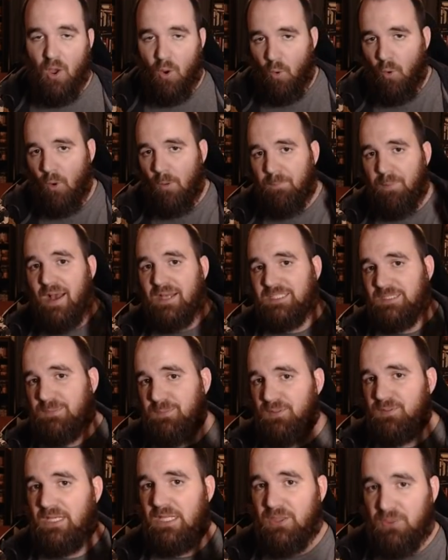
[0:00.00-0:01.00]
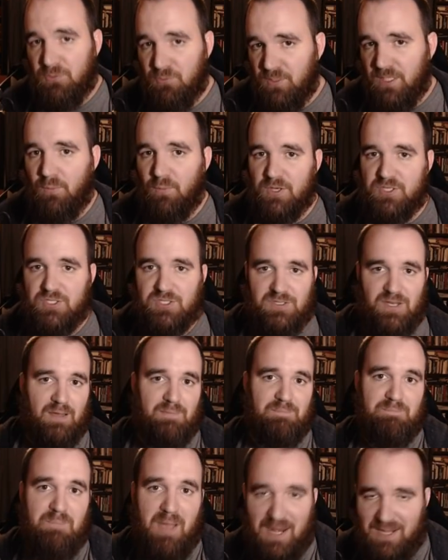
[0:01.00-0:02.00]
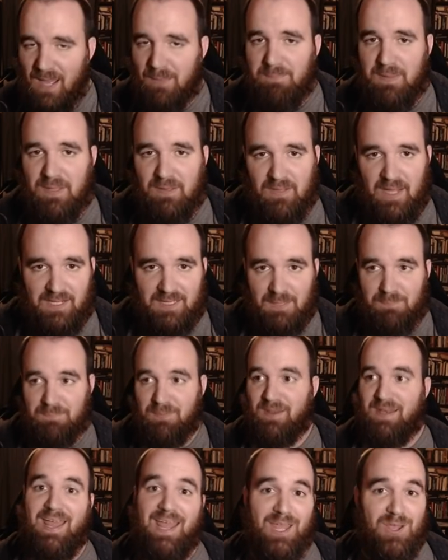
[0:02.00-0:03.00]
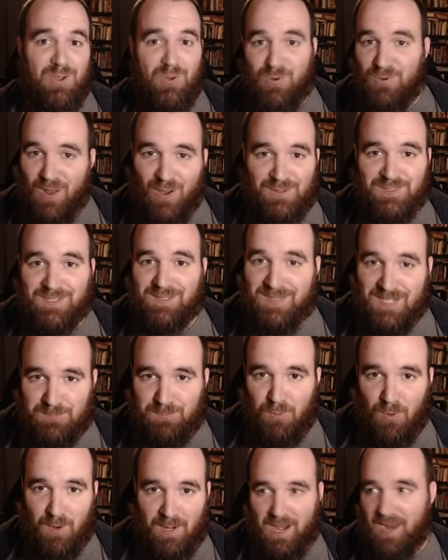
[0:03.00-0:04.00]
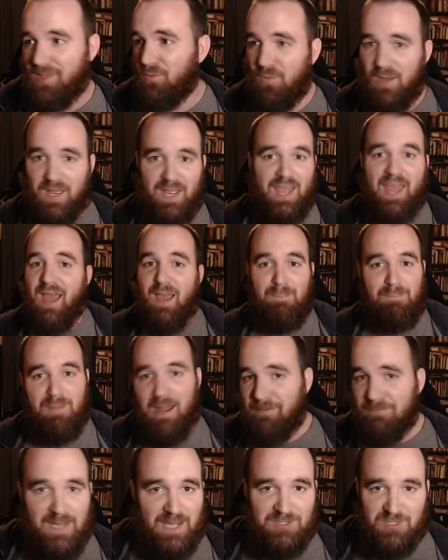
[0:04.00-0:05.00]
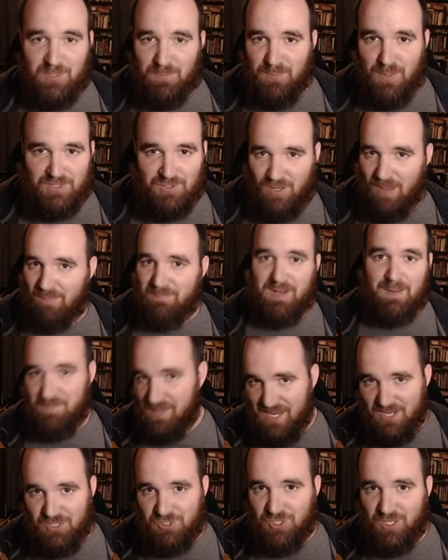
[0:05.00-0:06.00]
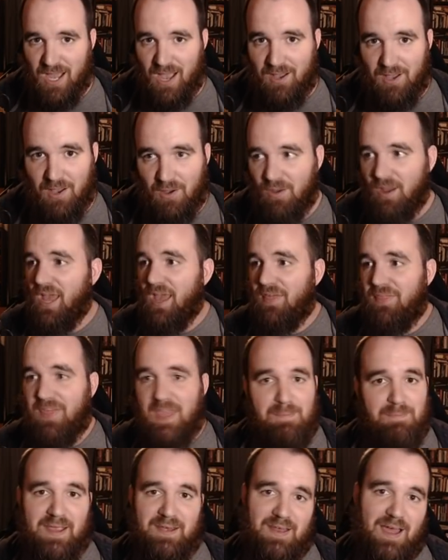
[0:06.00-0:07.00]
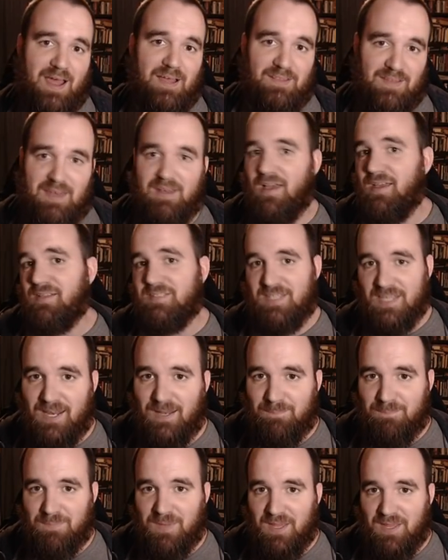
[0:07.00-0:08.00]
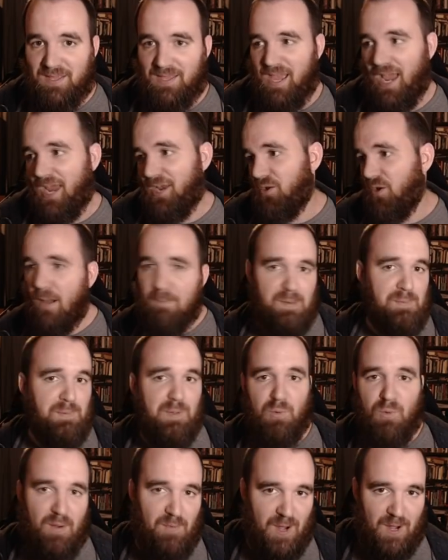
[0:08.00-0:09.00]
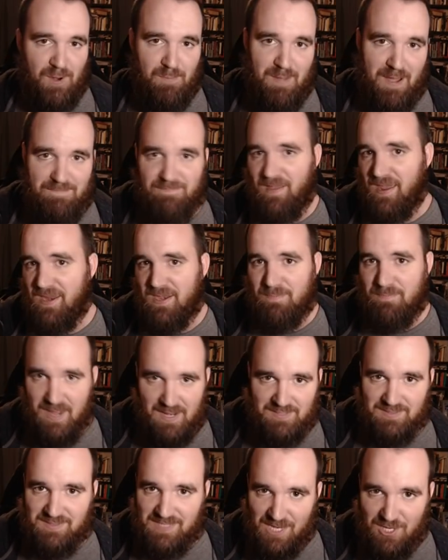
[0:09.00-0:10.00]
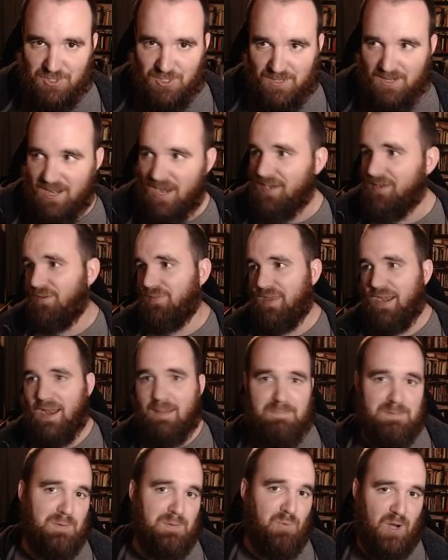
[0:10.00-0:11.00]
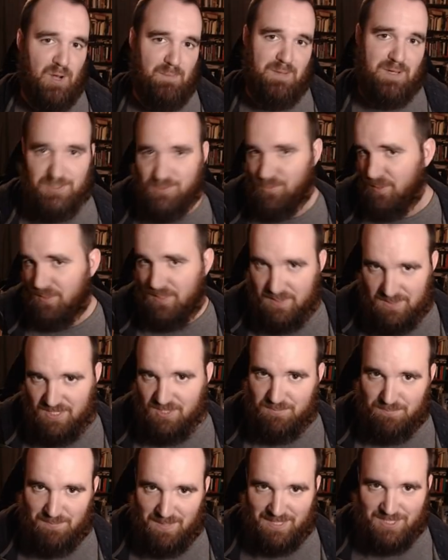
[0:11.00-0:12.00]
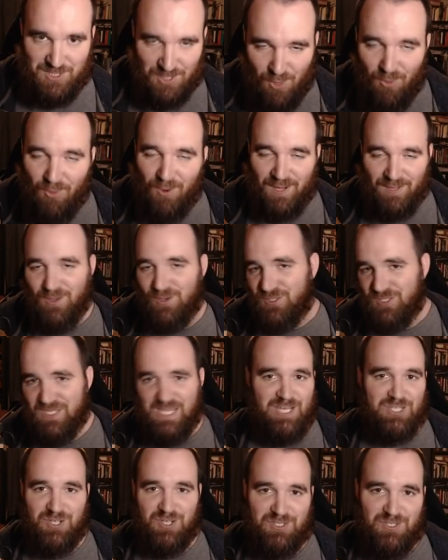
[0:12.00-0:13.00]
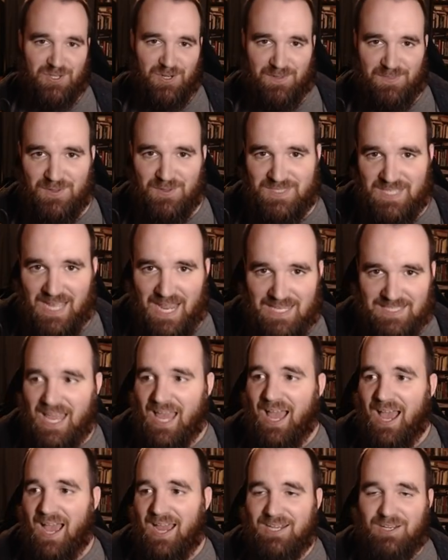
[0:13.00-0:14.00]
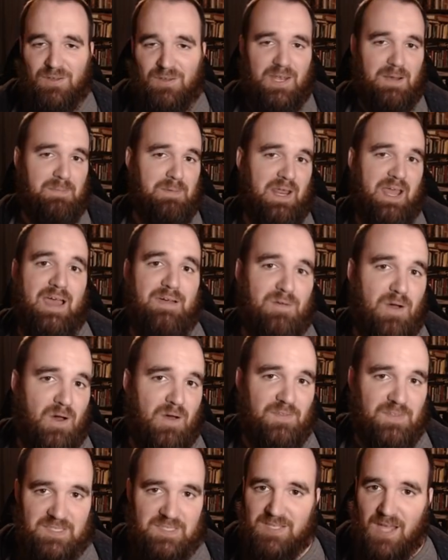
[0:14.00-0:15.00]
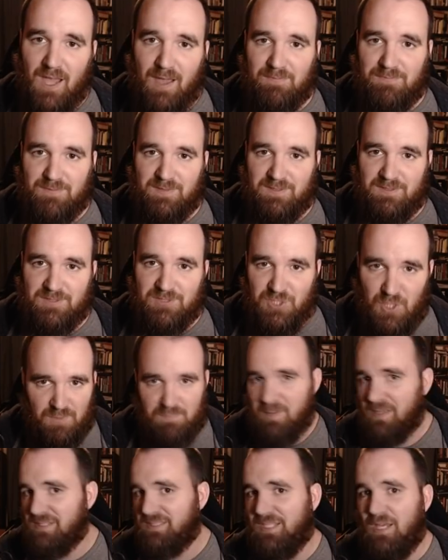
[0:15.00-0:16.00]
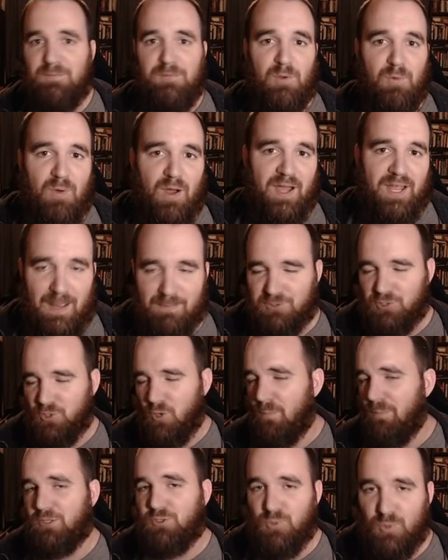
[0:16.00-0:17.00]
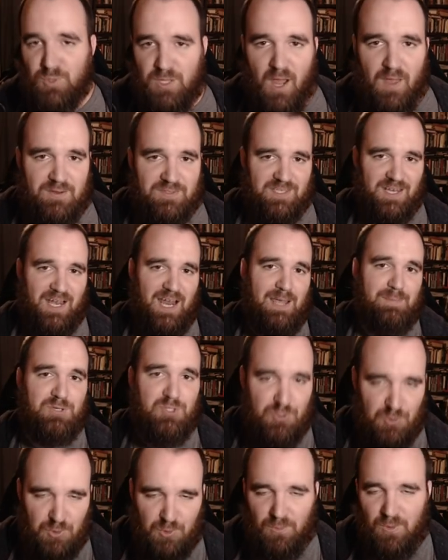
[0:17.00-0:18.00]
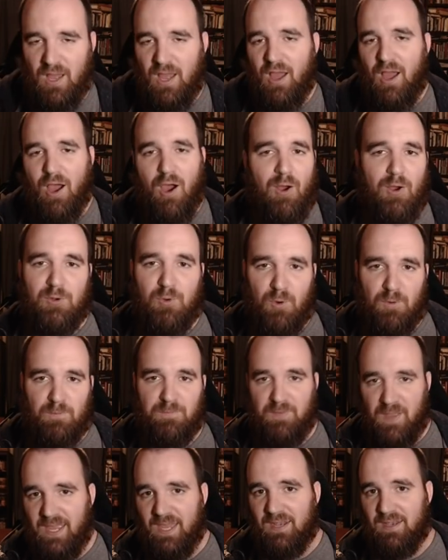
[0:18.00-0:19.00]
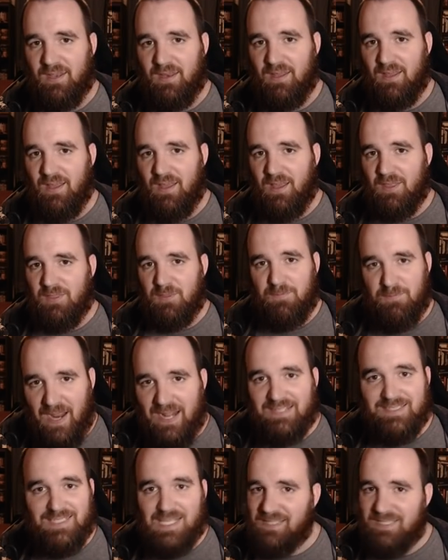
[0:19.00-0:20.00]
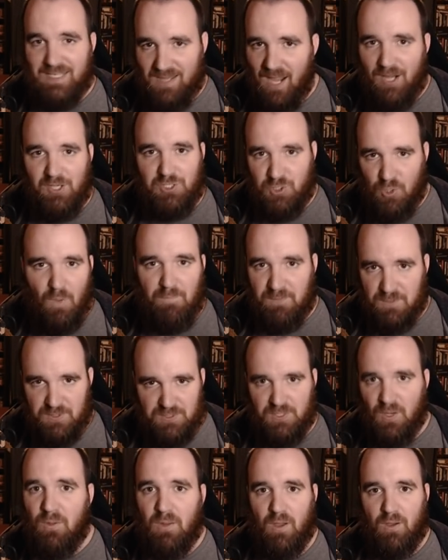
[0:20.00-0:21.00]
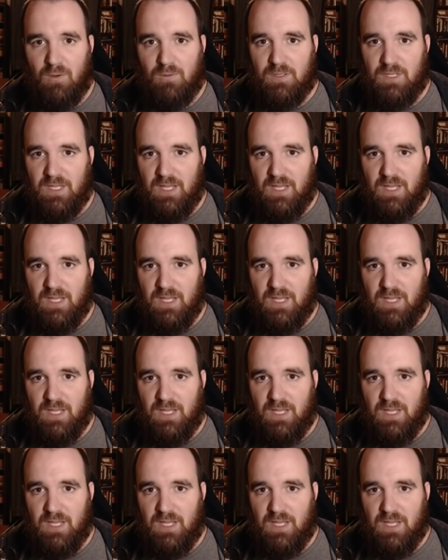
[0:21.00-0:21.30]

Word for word: Or possibility three, which might not be likely, but hey, who knows at this point? Either way, my flights are booked, so I'm going to be in Chicago. They may not let us in. I know I'm going to be wearing my Phantom Menace t-shirt. I know that I'm going to be wearing my Soilo, t- my Soilo t-shirt during those days. I know that I'm going to have all this stuff, showing myself who I am, showing my true colors, that I am a true hardcore fan. The fans that did not show up for Solo.